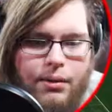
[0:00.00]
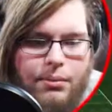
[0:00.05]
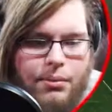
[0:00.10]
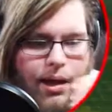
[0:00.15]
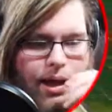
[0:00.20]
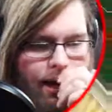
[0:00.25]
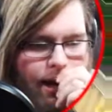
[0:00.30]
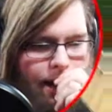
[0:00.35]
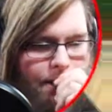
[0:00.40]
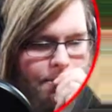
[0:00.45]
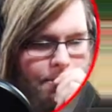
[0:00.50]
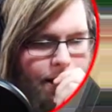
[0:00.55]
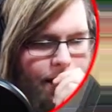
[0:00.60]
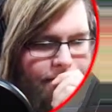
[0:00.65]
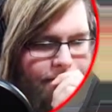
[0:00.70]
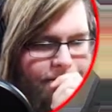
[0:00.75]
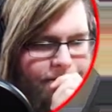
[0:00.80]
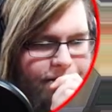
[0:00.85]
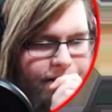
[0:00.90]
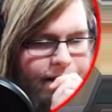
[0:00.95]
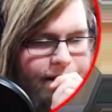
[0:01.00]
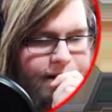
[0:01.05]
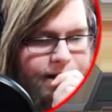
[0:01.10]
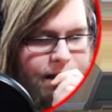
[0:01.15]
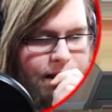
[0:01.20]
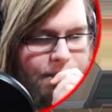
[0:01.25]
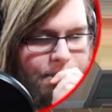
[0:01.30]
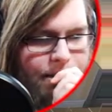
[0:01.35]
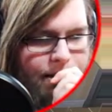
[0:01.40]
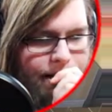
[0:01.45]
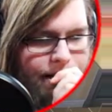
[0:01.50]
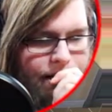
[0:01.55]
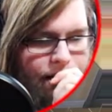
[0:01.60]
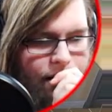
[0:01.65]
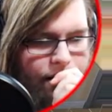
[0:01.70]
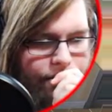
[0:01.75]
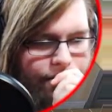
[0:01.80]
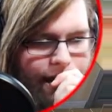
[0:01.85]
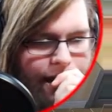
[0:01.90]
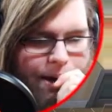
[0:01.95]
And I may finish some of this
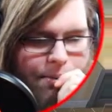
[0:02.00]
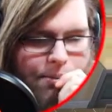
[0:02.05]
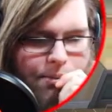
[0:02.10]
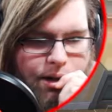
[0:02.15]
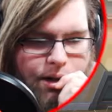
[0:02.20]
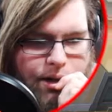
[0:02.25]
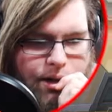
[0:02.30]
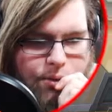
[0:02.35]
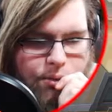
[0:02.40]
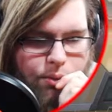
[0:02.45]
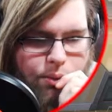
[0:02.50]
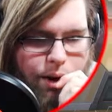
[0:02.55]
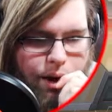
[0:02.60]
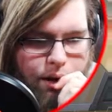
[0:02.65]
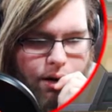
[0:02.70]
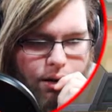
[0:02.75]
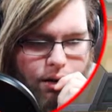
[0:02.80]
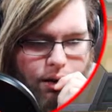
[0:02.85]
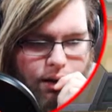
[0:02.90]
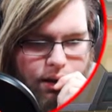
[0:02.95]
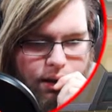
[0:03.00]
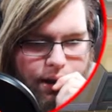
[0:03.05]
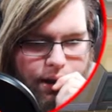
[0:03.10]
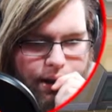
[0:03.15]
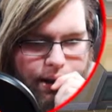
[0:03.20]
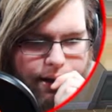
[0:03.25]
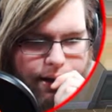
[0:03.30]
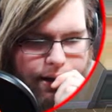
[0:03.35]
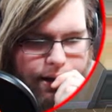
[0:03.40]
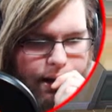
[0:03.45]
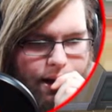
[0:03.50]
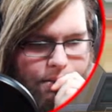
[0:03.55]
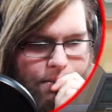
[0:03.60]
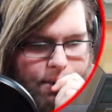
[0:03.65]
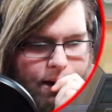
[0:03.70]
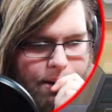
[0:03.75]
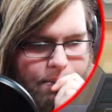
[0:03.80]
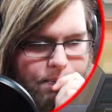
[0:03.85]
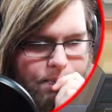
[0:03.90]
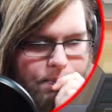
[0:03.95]
off camera as well. Like, I
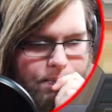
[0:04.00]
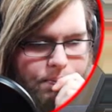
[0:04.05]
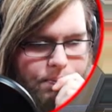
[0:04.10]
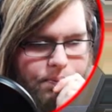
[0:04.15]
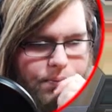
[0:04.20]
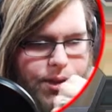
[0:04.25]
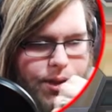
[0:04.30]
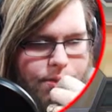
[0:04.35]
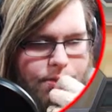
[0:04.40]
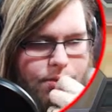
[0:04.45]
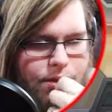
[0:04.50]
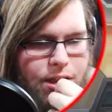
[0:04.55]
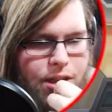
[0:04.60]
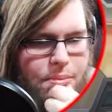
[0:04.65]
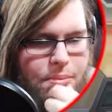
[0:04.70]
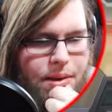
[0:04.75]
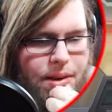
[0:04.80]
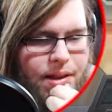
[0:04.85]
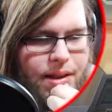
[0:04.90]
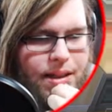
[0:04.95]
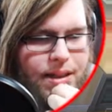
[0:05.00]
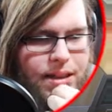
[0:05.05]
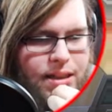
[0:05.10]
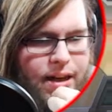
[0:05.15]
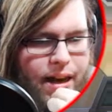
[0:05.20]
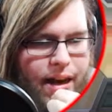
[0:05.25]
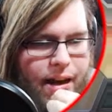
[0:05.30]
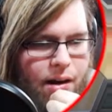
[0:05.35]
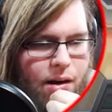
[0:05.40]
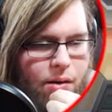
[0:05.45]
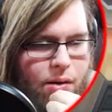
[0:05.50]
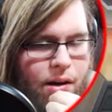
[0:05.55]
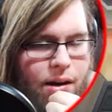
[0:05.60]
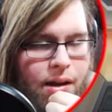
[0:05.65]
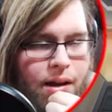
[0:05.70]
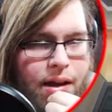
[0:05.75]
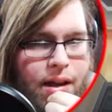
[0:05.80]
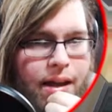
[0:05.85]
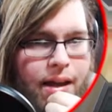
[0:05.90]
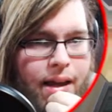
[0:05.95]
may do some of this now.
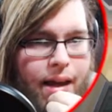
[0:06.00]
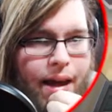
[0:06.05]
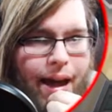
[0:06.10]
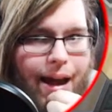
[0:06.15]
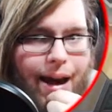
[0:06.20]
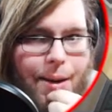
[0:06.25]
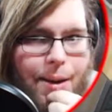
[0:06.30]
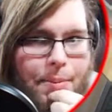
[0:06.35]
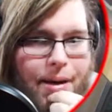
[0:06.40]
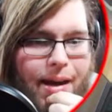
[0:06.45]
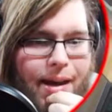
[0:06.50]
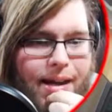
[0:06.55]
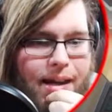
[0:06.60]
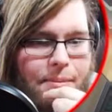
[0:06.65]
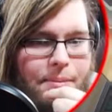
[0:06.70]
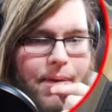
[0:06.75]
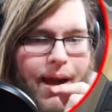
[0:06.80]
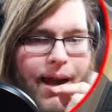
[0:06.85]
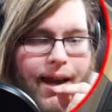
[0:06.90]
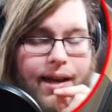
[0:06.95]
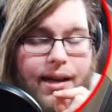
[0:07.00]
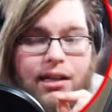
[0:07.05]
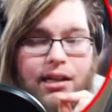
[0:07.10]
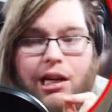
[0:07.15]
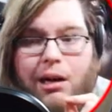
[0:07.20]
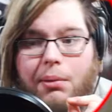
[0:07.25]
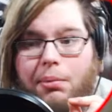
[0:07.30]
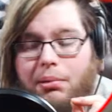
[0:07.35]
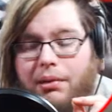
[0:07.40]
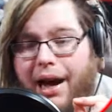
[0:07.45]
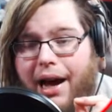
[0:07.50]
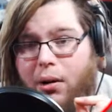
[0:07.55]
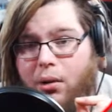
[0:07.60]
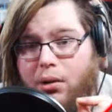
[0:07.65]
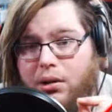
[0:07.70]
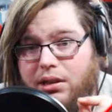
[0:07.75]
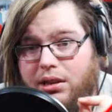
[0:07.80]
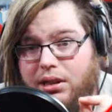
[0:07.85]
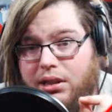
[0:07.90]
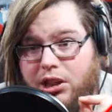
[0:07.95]
And I may come back in a couple
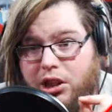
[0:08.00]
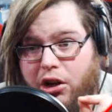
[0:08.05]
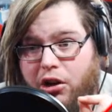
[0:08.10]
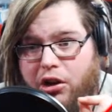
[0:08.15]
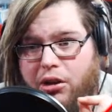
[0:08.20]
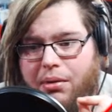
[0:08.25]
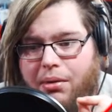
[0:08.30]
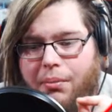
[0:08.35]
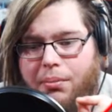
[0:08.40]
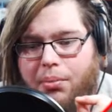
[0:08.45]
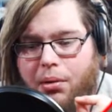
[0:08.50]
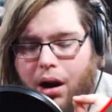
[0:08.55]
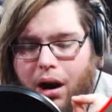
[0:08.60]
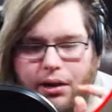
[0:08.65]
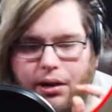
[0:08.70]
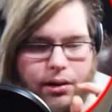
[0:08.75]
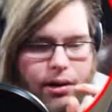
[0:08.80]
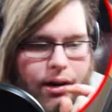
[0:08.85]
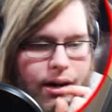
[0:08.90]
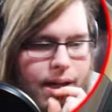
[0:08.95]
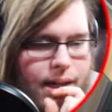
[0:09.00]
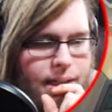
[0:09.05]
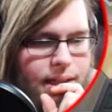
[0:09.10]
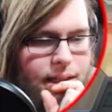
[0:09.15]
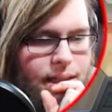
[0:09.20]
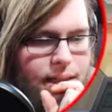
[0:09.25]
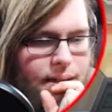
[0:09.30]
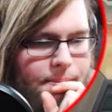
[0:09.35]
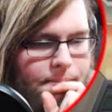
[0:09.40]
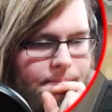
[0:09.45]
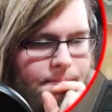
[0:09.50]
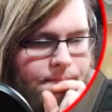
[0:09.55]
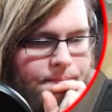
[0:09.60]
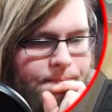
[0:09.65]
hours and show you my progress.